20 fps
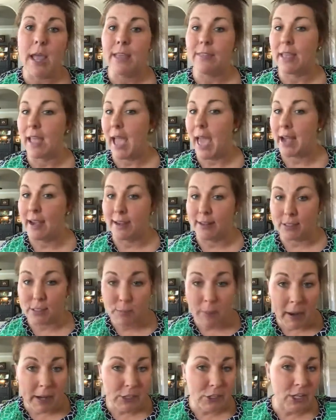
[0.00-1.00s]
they had an
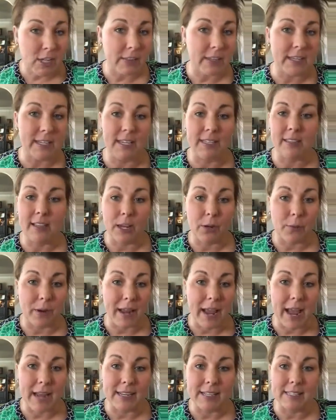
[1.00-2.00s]
inspection, they didn't like what
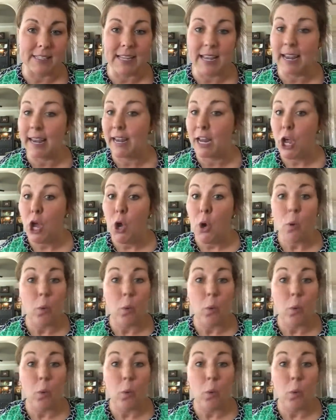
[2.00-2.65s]
it had to say,